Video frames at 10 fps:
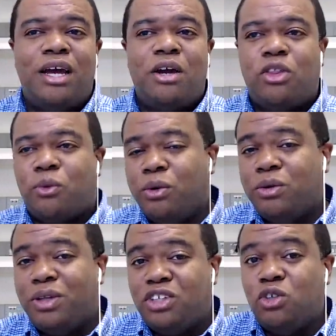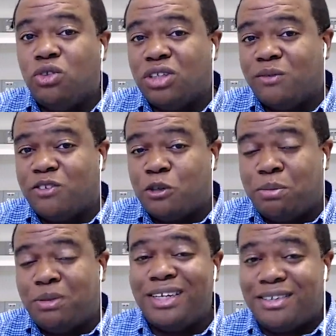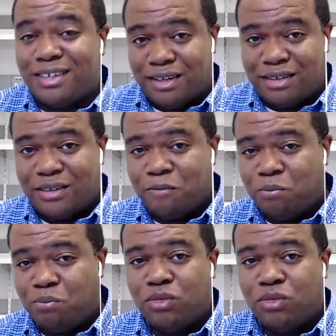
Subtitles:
Through the use of split testing,